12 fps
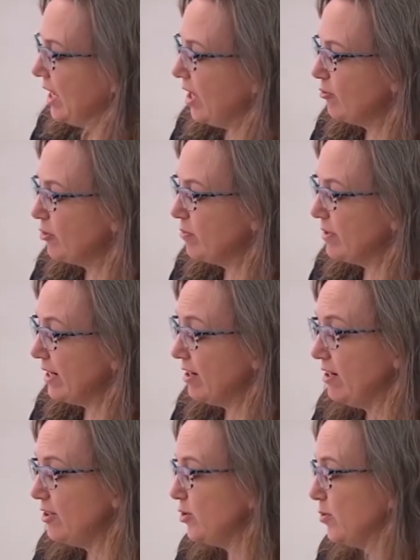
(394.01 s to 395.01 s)
And from
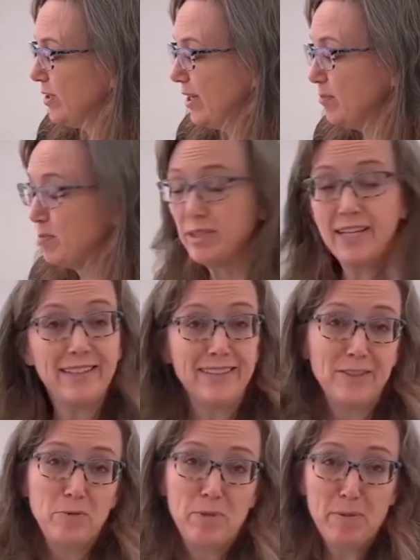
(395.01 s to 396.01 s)
there, you can play
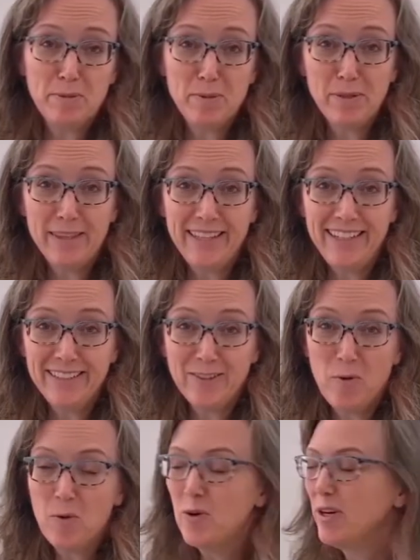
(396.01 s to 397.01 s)
little people with
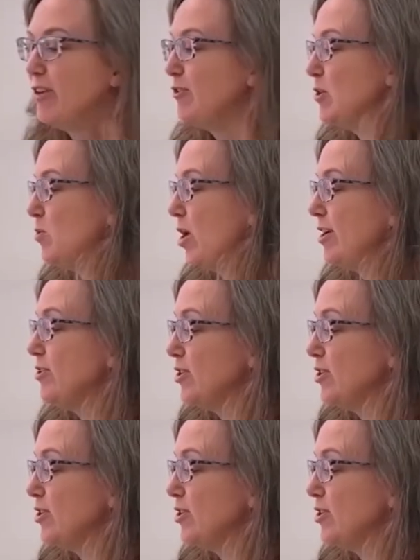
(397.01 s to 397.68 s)
it, or if you want,